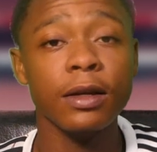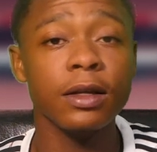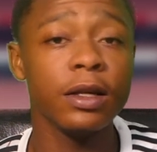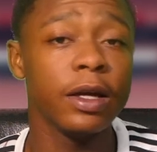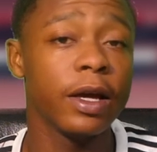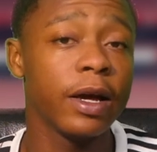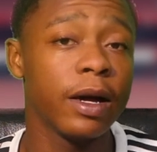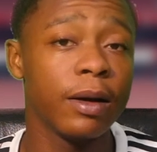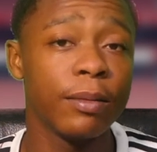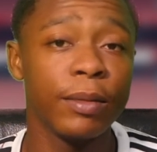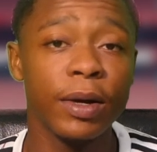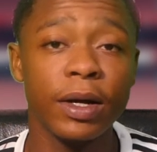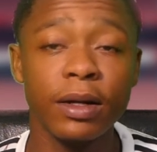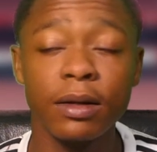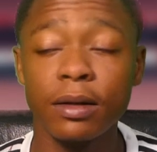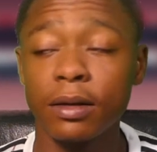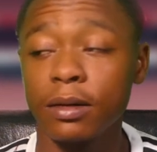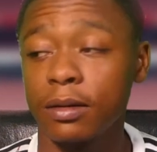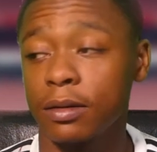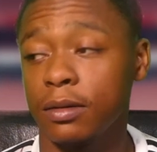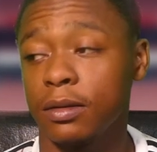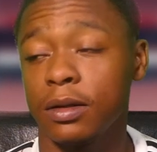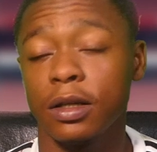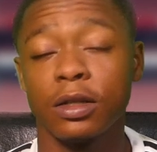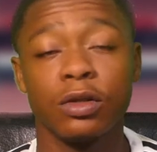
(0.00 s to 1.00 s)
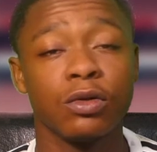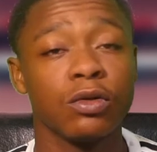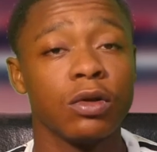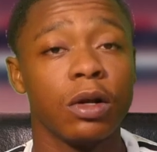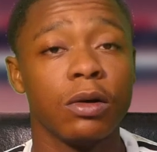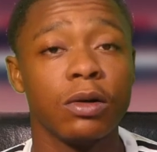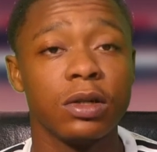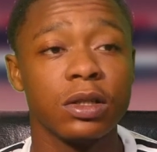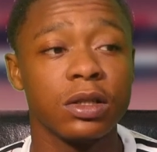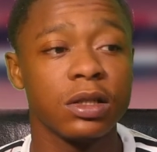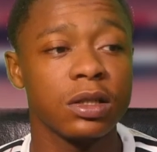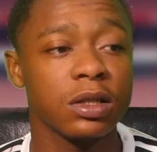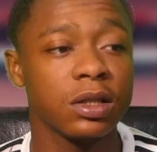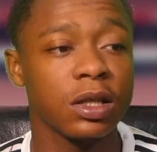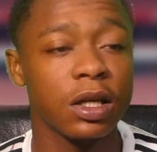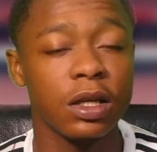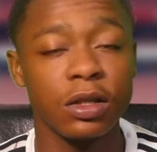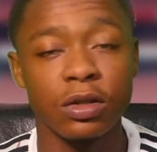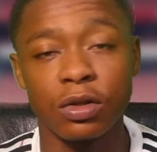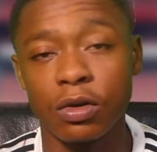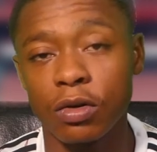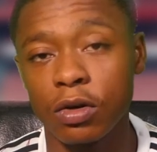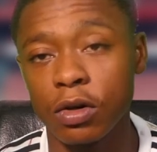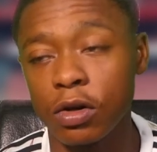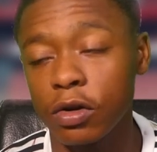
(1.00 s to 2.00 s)
Yeah, man, that's all I wanted to say.
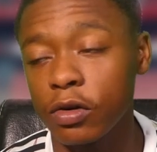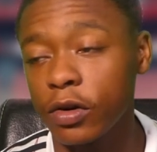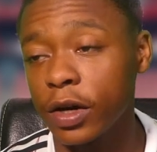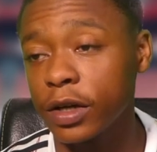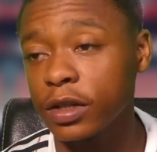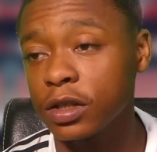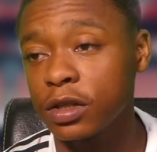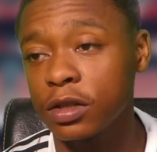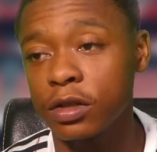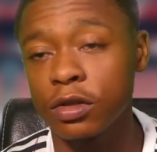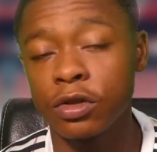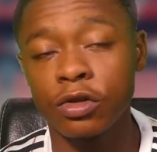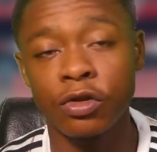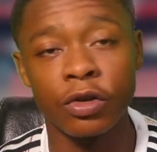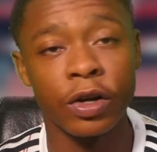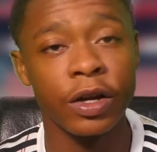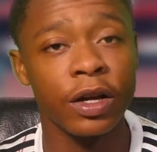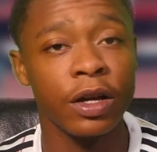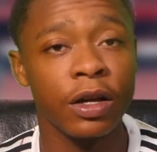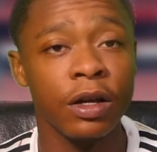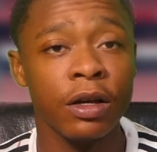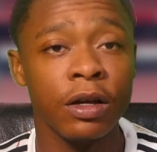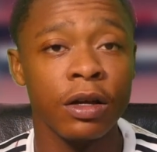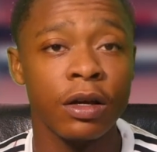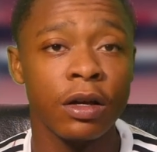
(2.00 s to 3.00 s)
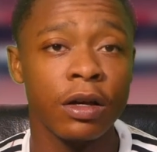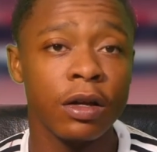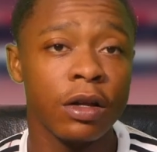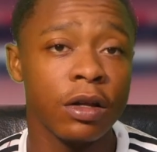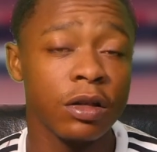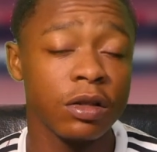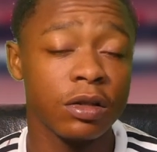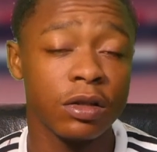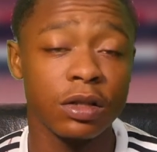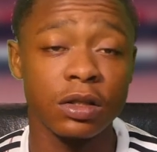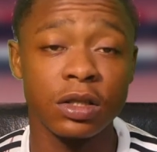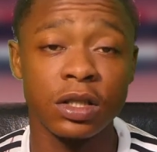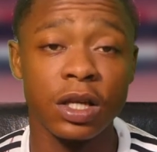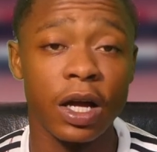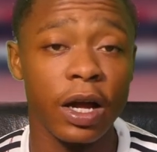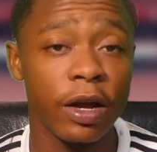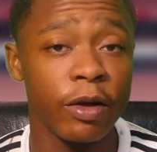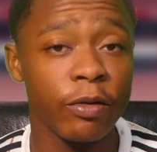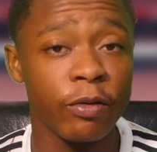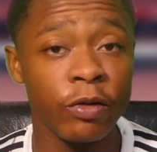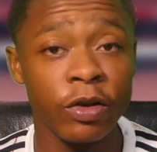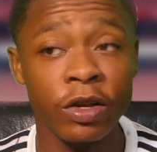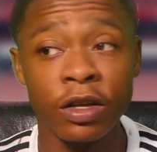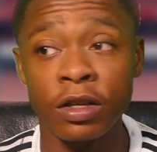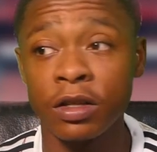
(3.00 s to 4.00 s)
So congrats to Trey, to
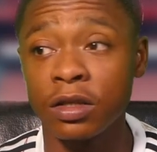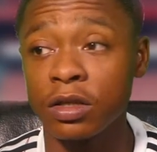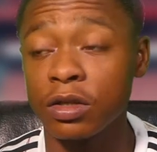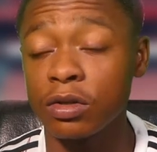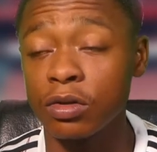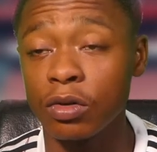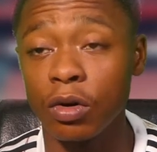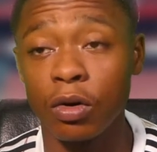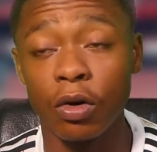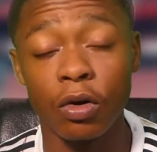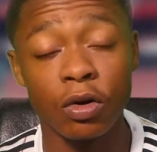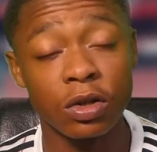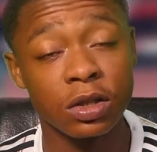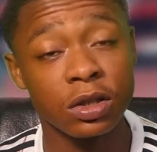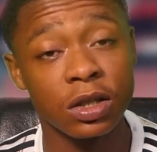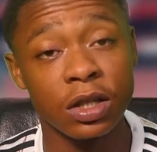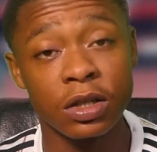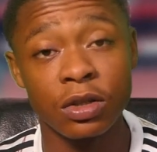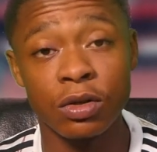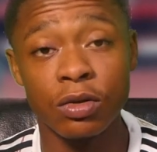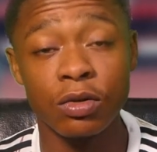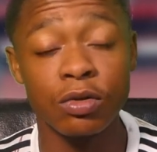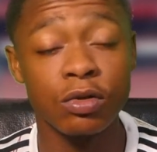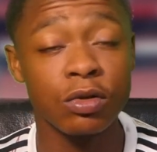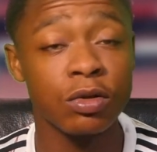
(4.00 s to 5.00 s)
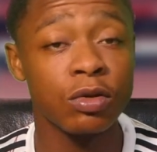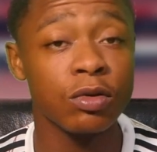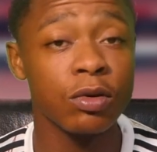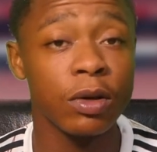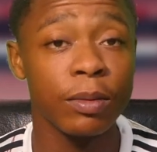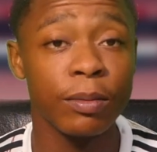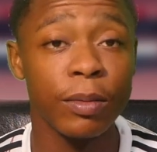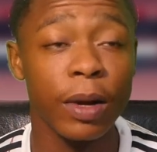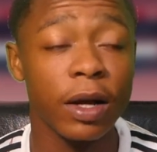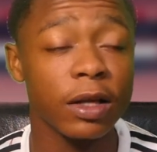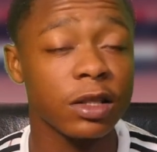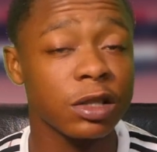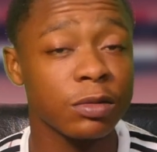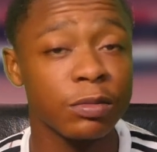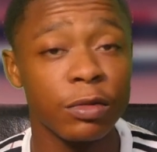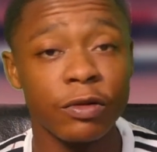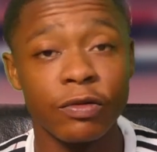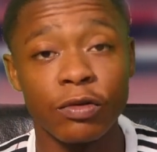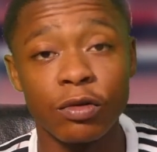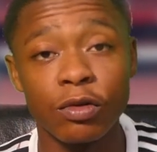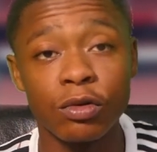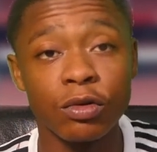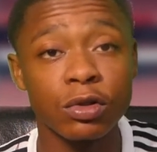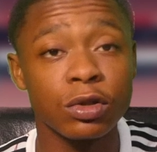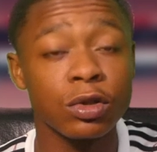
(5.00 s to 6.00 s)
Tyrese, you know, Osei Tutu and Matt
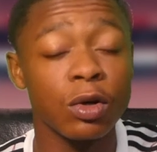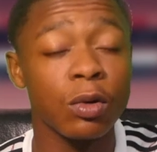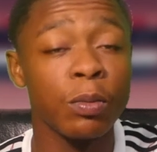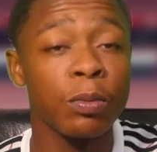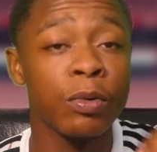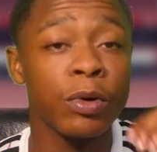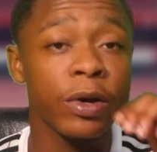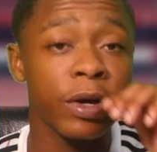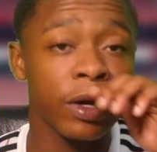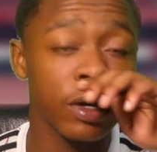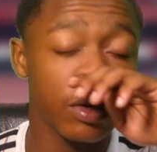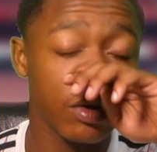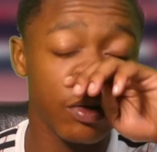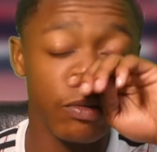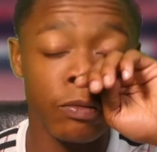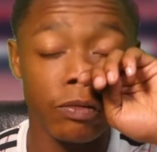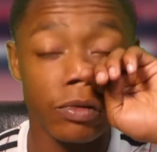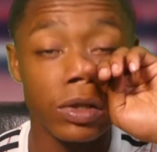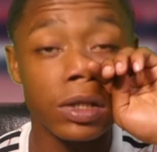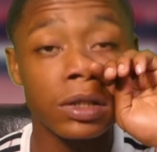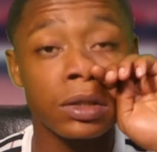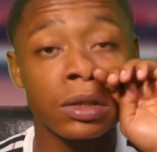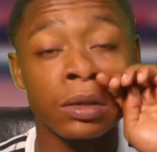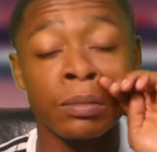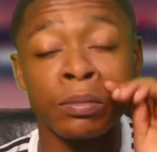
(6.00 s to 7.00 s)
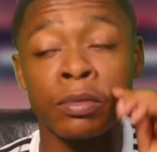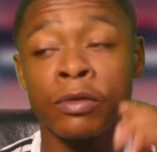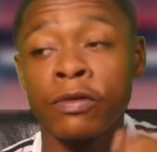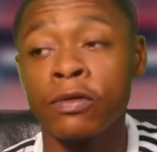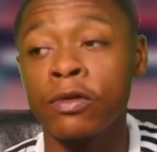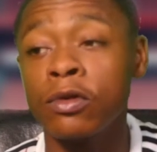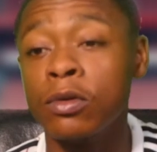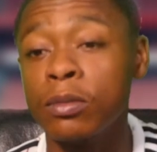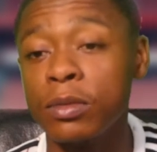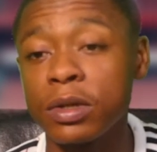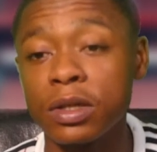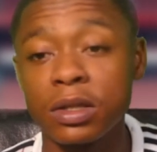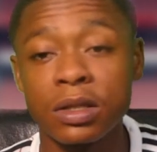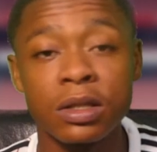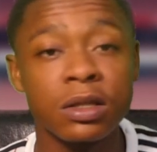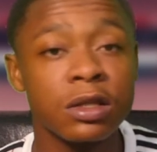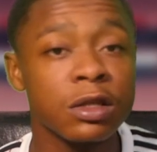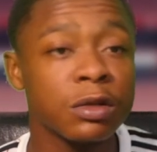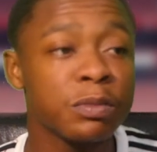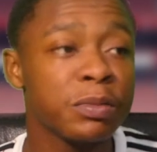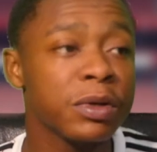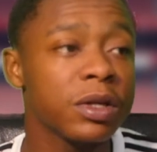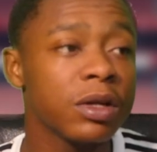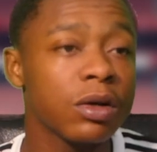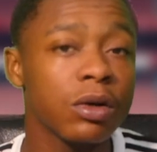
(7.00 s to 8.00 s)
Smith also put in convincing performances.
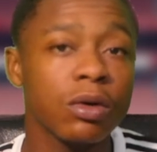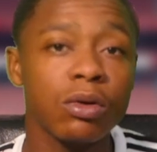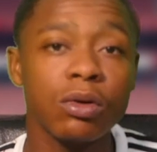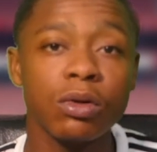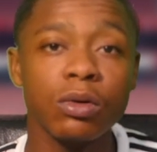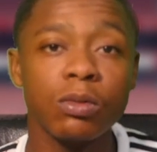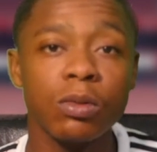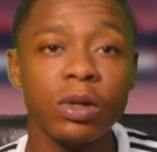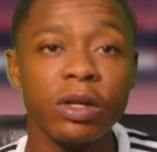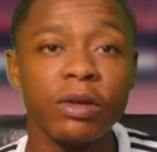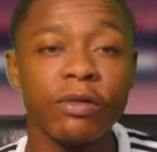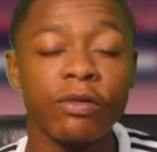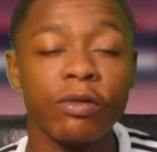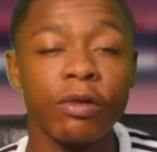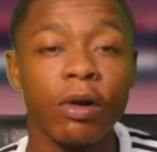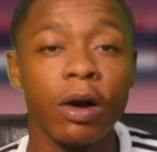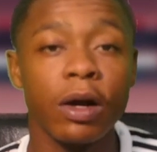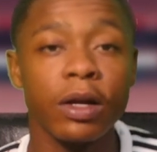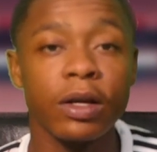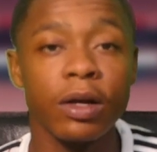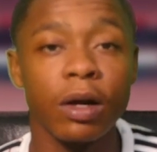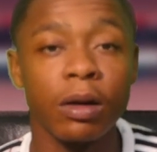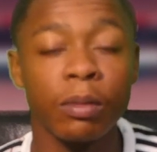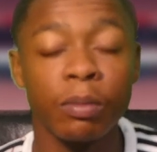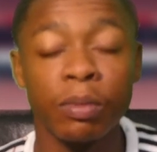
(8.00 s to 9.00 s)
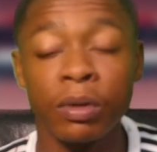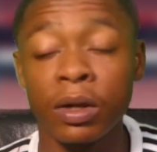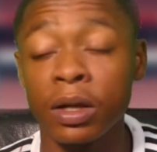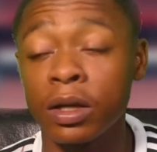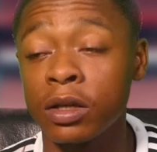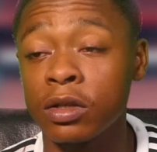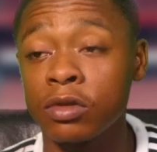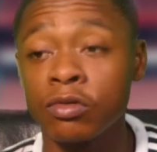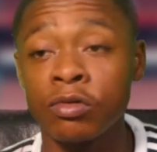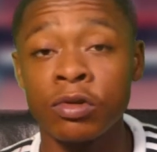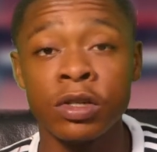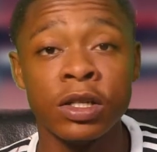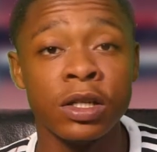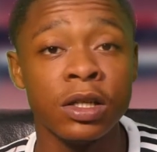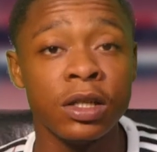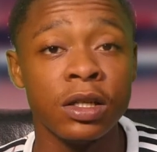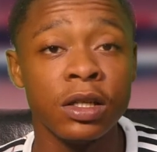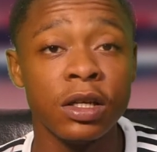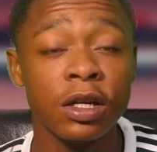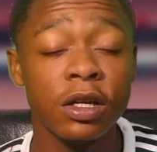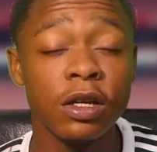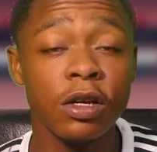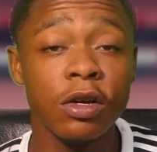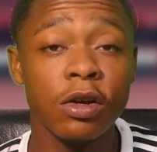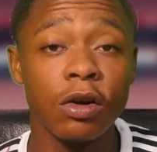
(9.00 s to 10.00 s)
It's been a good week for our young players,
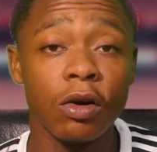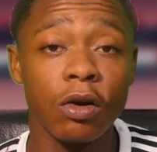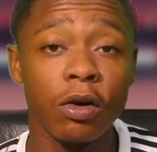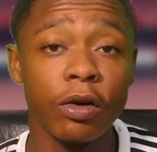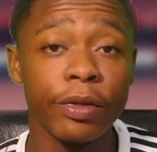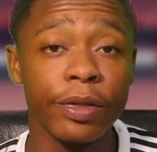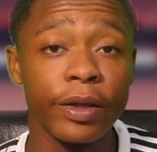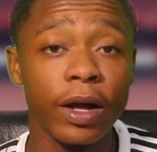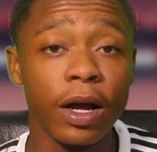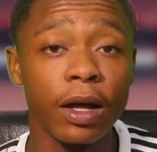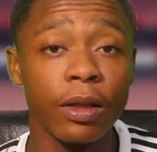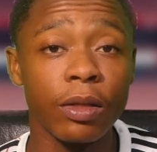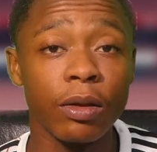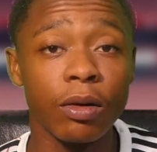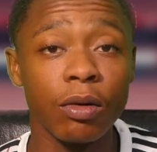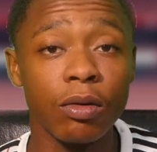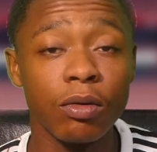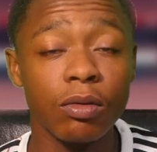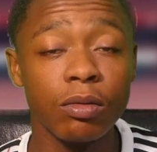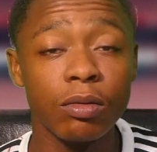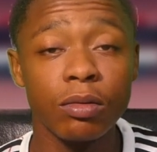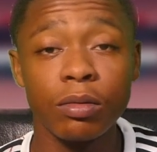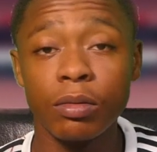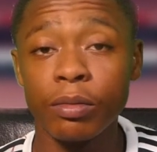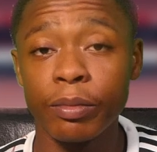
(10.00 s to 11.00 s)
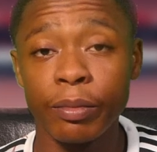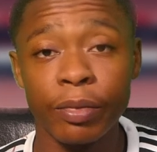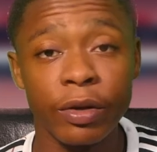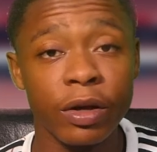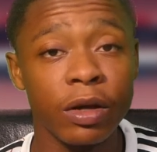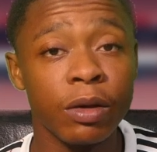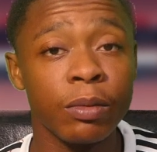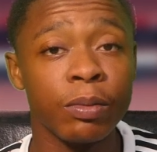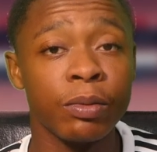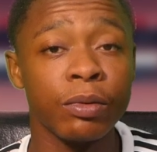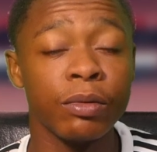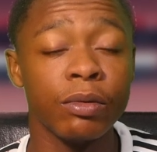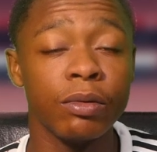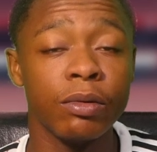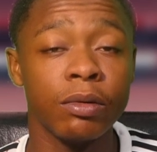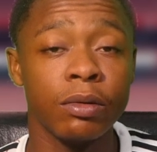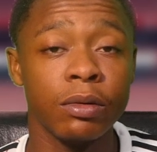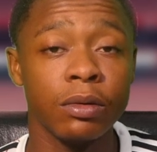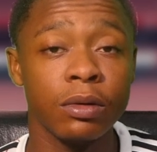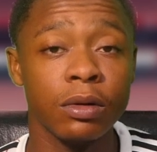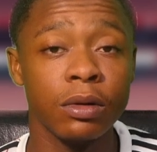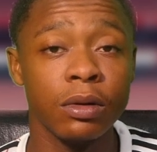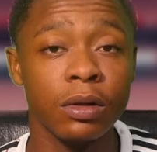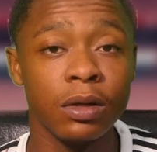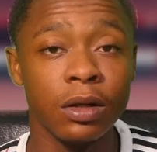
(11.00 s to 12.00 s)
really. On that note, people,
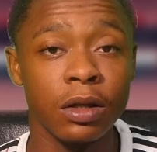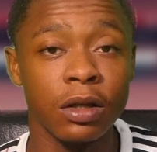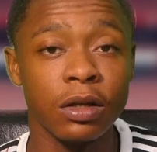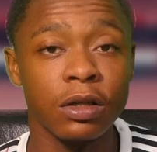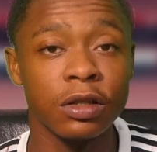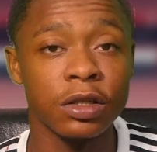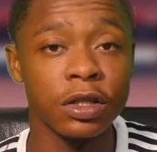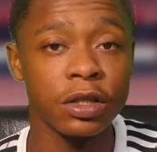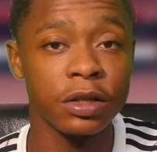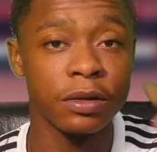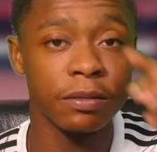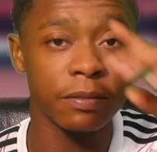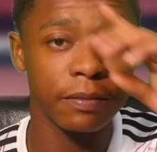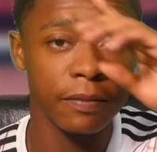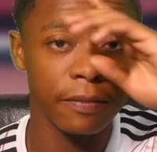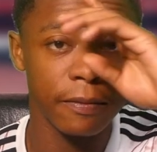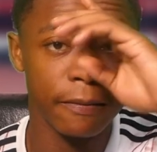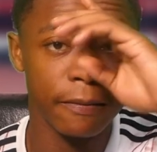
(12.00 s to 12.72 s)
DG.